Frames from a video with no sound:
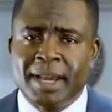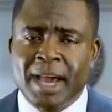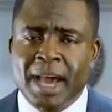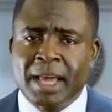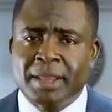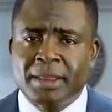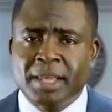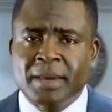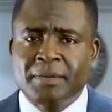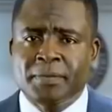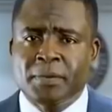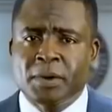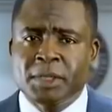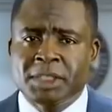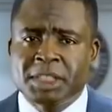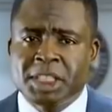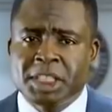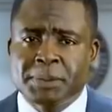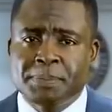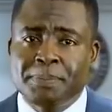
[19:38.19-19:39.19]
and therefore,
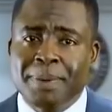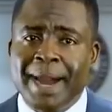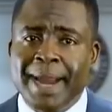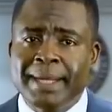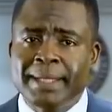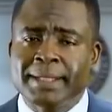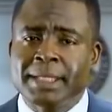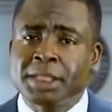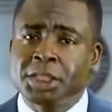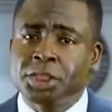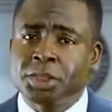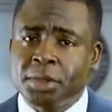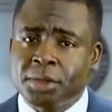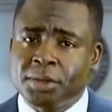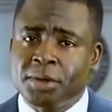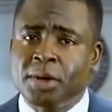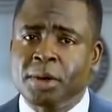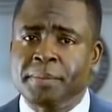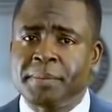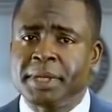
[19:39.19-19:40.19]
despite the
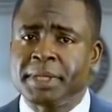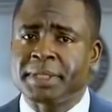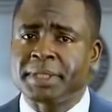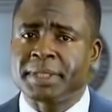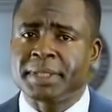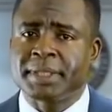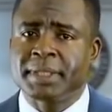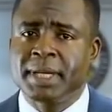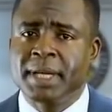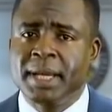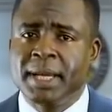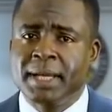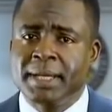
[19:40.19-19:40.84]
shortcomings